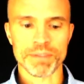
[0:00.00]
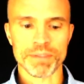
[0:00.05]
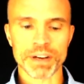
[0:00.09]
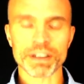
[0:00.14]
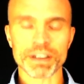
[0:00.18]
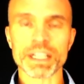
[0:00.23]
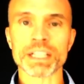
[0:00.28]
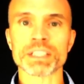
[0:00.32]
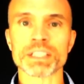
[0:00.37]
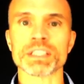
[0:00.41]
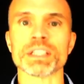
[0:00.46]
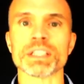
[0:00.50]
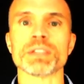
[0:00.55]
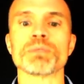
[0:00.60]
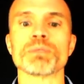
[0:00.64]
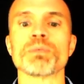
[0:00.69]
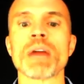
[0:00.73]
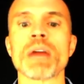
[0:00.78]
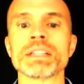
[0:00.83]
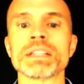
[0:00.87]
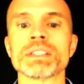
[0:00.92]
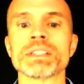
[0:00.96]
Variation
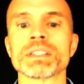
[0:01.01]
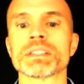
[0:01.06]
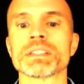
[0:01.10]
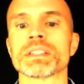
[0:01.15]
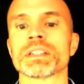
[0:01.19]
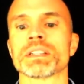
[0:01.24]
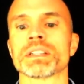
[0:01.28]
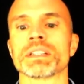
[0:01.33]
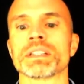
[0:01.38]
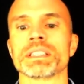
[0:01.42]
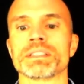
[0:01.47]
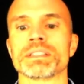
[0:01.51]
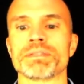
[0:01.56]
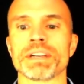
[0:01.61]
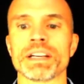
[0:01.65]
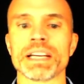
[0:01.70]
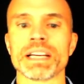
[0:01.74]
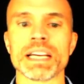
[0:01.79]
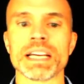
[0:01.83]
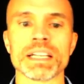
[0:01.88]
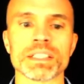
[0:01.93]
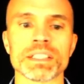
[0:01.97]
in register is
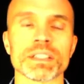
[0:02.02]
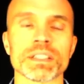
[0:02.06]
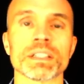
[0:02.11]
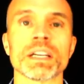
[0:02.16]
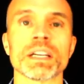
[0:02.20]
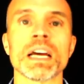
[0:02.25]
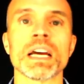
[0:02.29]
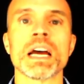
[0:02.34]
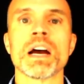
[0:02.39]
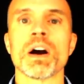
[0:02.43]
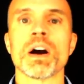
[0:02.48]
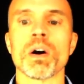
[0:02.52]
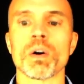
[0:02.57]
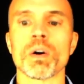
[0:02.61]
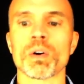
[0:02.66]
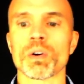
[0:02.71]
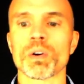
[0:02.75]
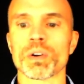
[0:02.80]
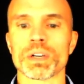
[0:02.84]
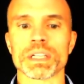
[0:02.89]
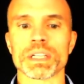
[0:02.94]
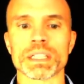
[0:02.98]
variation
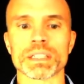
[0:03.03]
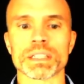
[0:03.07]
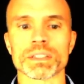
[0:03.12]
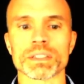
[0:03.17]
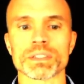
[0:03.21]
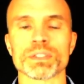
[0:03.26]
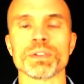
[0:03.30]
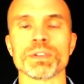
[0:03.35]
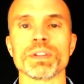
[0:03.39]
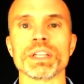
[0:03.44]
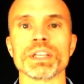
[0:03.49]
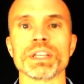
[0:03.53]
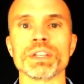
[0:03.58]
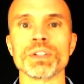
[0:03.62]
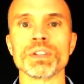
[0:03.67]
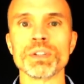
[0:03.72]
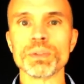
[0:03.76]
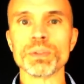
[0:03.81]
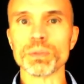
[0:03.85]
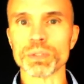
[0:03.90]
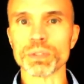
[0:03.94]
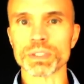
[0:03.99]
according to the
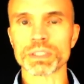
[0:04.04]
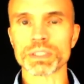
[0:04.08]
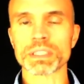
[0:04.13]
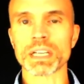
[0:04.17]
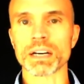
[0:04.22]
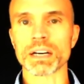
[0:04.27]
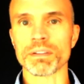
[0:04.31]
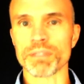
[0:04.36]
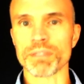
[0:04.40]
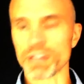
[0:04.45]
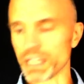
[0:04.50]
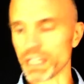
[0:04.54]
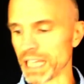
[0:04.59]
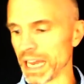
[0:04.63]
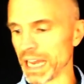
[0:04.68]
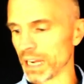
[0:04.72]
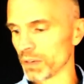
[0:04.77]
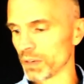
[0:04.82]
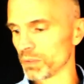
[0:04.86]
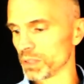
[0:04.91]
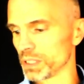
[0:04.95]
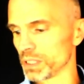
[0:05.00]
use of the
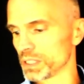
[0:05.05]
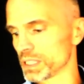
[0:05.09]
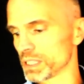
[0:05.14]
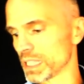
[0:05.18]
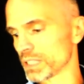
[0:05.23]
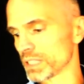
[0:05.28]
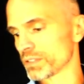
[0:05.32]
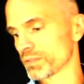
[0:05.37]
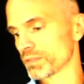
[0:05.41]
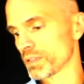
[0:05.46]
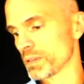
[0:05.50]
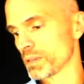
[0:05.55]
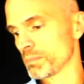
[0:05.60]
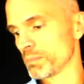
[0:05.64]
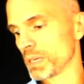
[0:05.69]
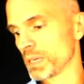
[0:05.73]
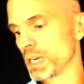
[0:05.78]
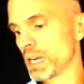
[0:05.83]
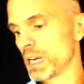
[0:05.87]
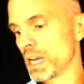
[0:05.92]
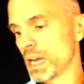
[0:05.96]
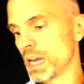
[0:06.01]
language. That's
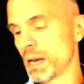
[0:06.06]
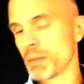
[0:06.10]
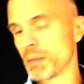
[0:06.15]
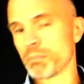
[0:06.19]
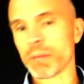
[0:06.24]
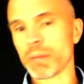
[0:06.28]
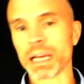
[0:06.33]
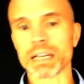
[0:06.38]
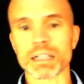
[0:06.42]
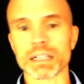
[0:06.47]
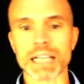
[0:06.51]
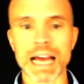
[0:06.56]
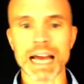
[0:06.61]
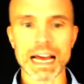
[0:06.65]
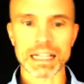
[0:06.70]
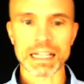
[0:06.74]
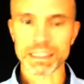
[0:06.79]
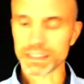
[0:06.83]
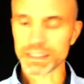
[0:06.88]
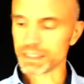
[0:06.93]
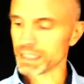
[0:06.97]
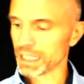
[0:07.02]
from Michael
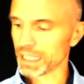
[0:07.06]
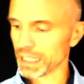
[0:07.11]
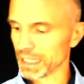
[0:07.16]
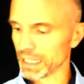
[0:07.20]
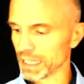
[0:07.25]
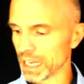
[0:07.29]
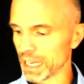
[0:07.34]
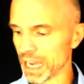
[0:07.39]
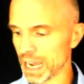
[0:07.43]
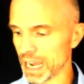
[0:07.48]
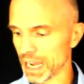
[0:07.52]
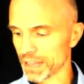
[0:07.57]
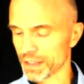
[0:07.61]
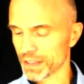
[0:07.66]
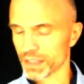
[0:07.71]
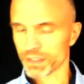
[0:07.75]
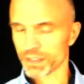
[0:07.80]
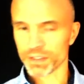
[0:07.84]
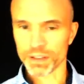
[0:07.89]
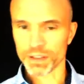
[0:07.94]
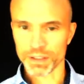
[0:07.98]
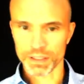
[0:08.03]
Halliday, and
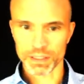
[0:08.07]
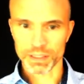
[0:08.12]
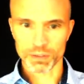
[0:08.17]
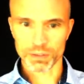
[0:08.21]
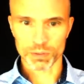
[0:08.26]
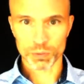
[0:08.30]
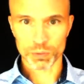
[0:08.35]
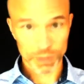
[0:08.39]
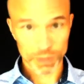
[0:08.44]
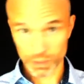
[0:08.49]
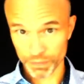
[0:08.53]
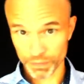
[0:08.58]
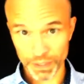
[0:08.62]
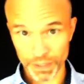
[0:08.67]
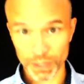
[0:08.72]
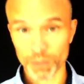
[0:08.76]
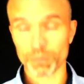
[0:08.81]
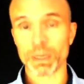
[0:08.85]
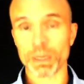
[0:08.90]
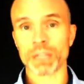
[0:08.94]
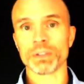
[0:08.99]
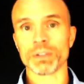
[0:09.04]
who is a
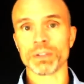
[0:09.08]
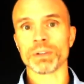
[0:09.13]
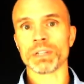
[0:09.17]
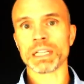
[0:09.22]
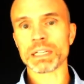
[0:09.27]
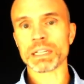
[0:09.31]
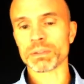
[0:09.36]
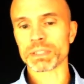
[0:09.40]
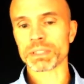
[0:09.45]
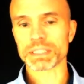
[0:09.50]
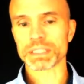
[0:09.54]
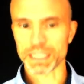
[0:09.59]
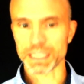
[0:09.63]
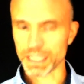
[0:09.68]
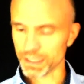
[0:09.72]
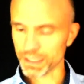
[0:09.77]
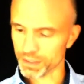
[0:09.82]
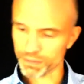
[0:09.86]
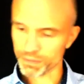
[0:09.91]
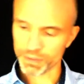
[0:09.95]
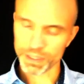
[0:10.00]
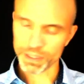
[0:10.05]
very well-known linguist, and
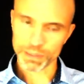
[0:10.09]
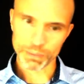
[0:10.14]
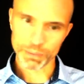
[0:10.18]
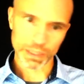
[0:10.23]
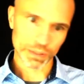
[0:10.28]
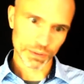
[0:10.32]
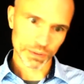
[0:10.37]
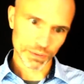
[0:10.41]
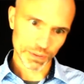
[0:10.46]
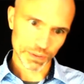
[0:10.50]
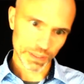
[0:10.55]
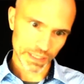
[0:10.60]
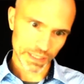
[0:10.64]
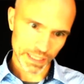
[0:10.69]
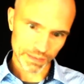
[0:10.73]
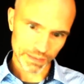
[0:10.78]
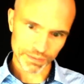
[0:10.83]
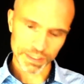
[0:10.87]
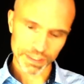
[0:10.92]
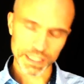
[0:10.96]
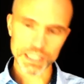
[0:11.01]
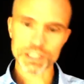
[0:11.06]
that's a very well-known
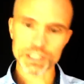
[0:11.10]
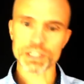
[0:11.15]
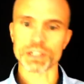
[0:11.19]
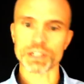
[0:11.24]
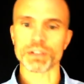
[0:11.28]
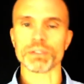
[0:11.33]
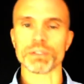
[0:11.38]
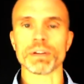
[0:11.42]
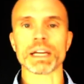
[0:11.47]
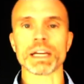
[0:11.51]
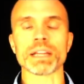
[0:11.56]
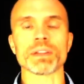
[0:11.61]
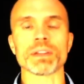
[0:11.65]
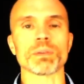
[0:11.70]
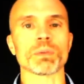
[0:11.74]
definition, right?